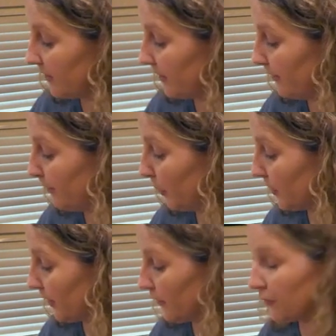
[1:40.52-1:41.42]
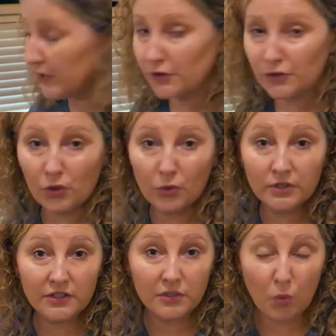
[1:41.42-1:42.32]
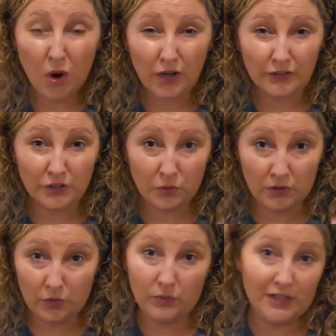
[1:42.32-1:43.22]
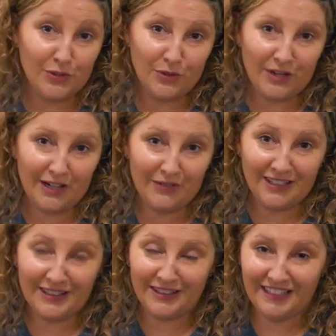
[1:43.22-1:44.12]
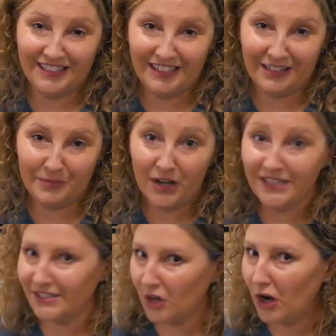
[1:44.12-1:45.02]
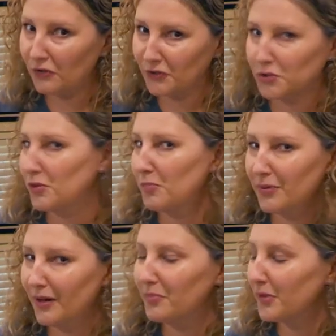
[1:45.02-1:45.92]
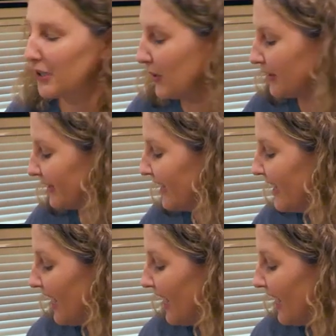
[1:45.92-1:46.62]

I've pulled it out of the freezer, soaked it in some water. That's one of the ways you can kind of get the ice off the shrimp pretty quickly.